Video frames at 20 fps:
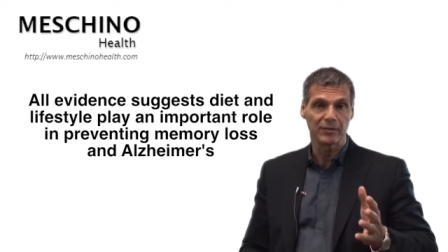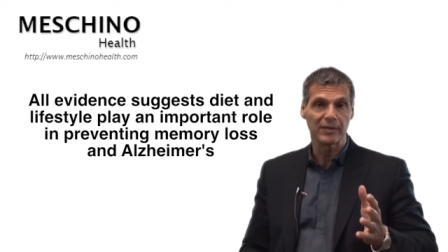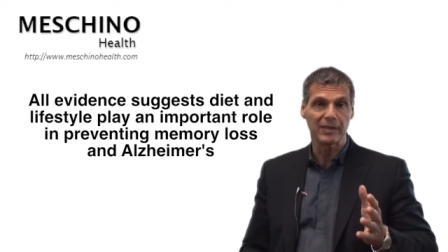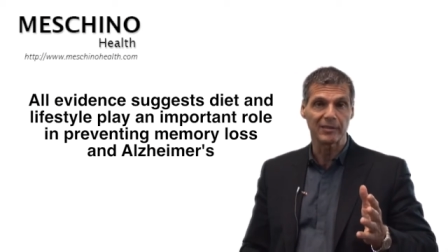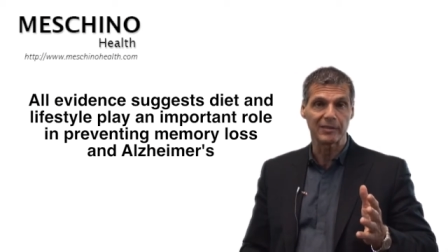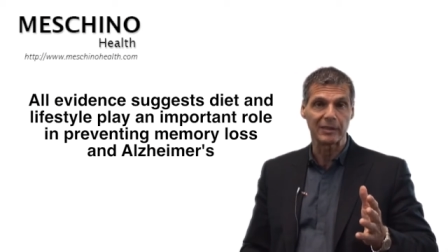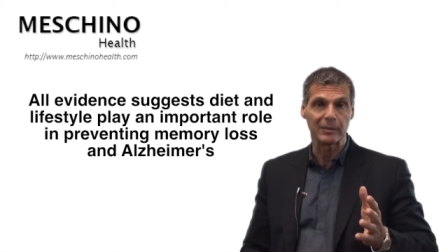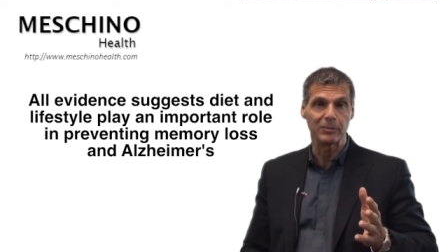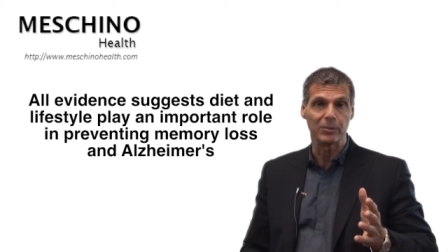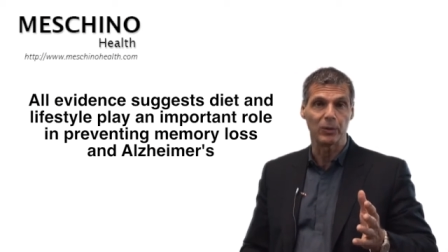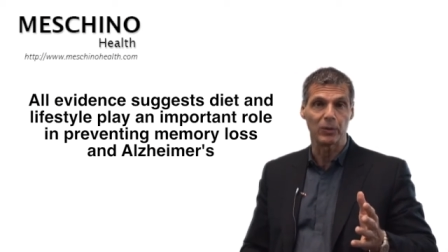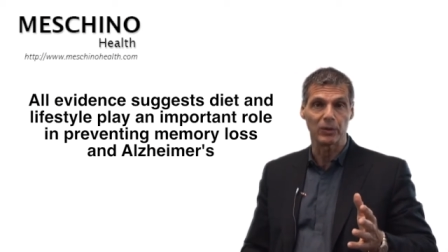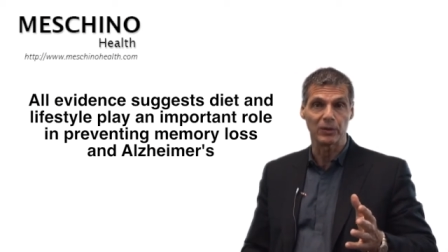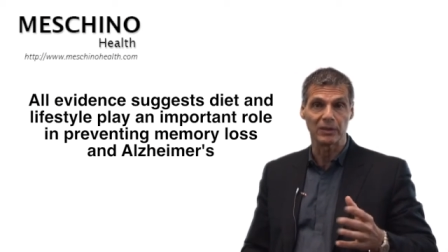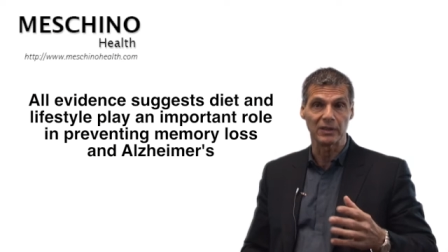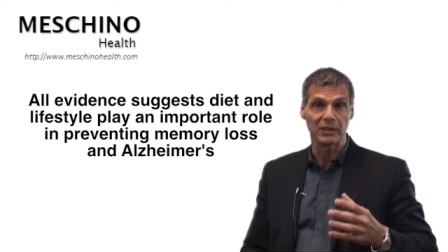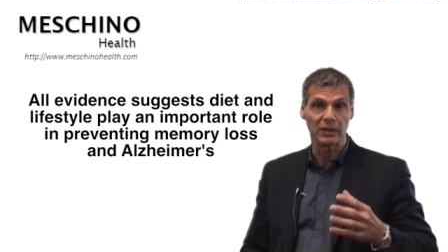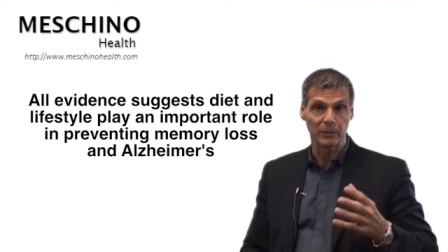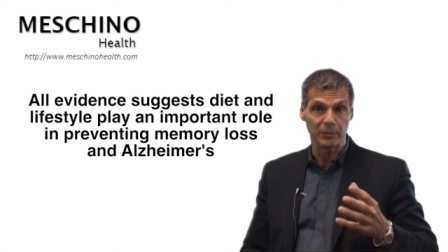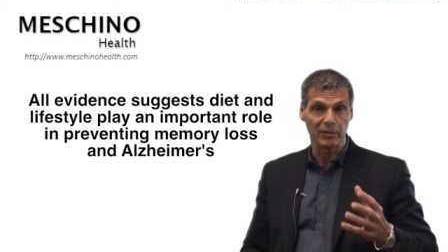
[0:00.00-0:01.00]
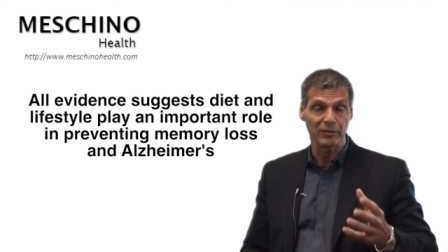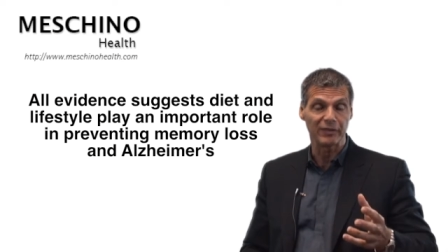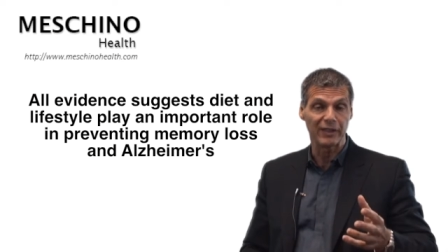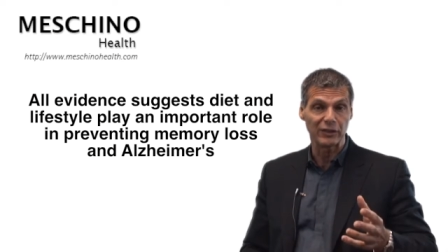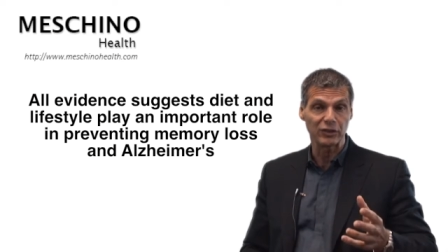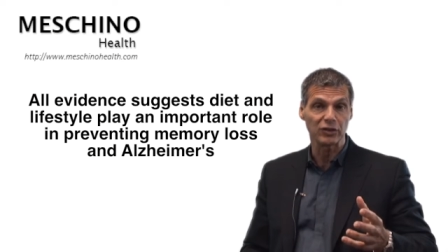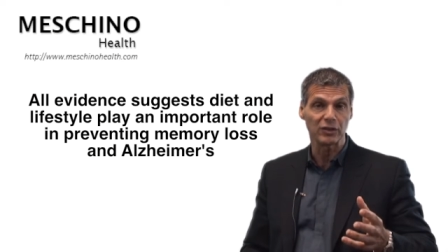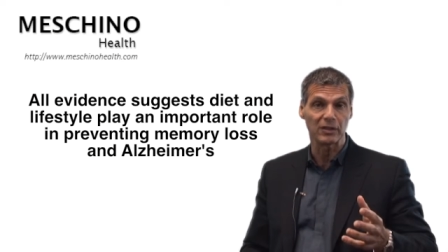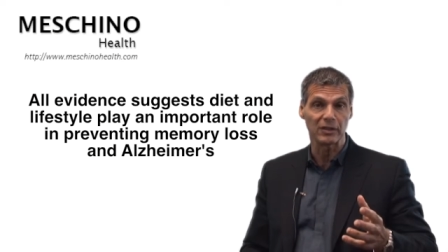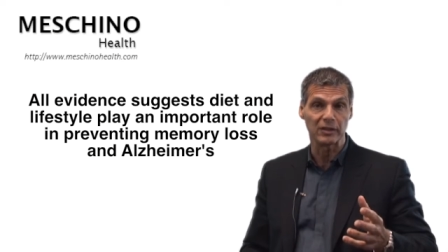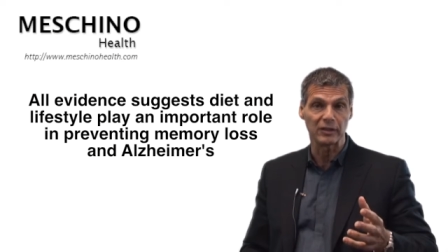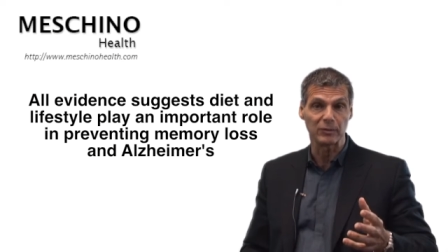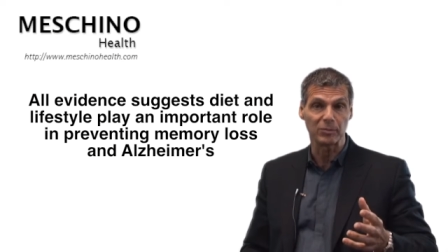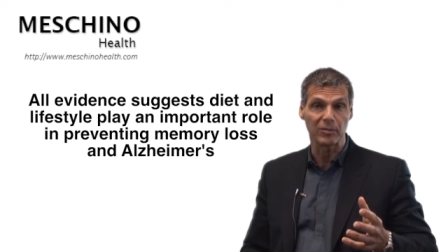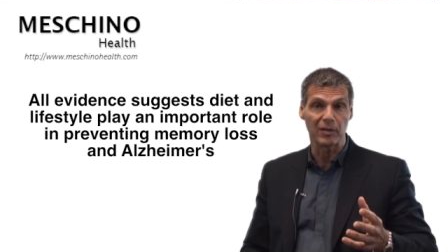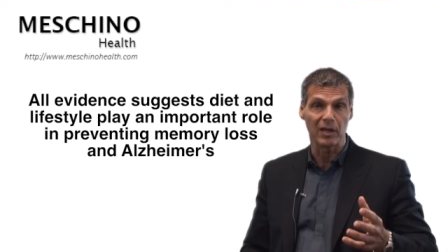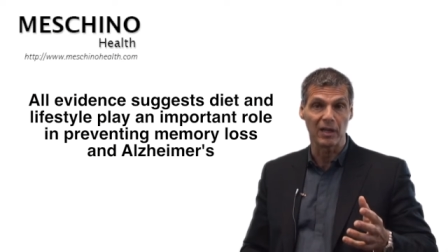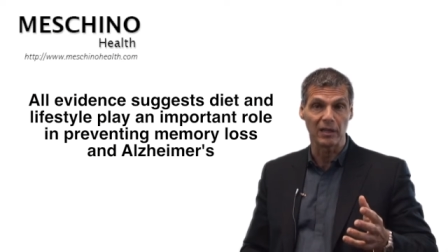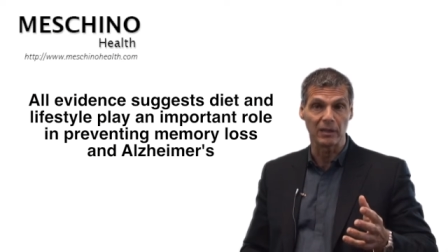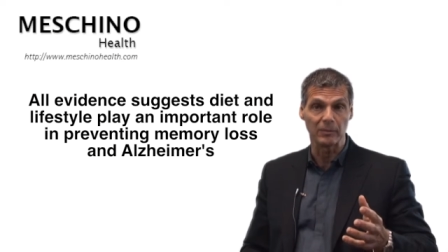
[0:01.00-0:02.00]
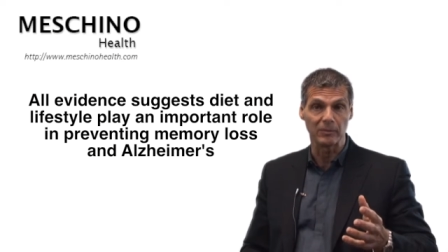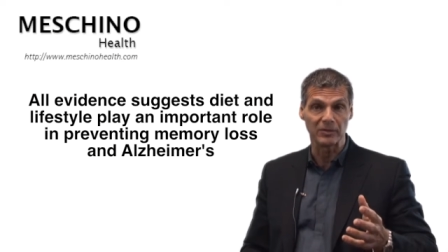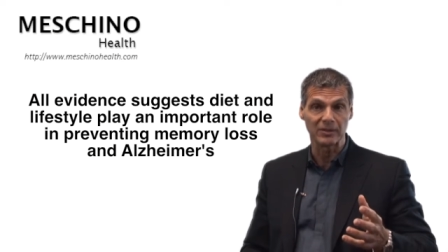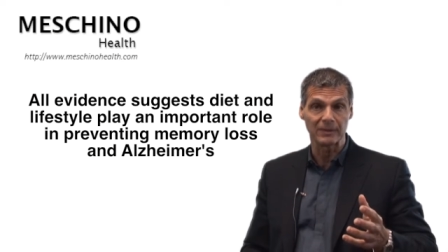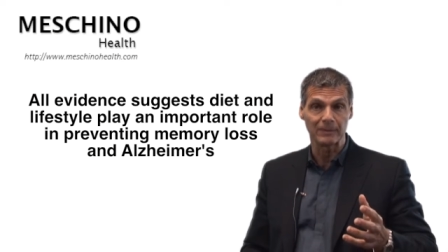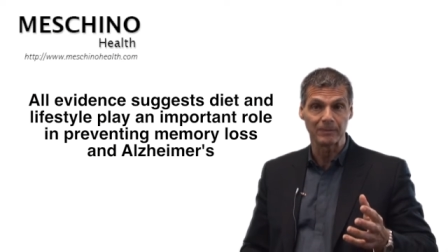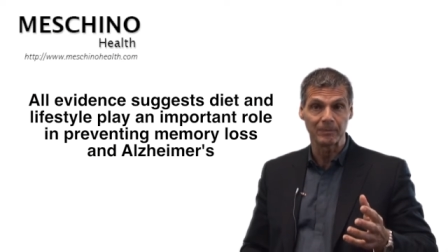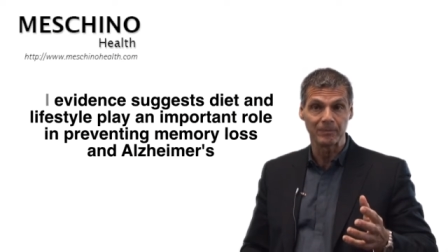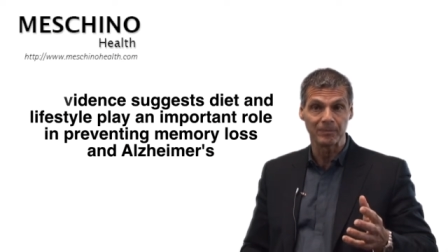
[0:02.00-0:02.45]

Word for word: very important in the prevention of these problems.